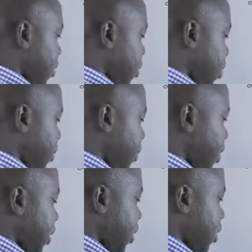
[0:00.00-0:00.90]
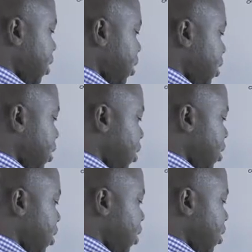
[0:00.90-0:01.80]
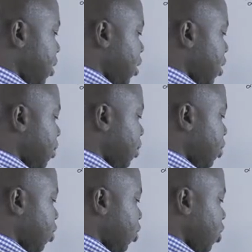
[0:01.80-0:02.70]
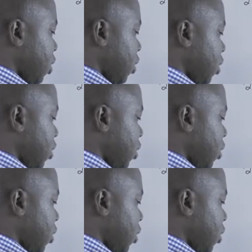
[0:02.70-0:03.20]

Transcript: is a parasite, a protozoan.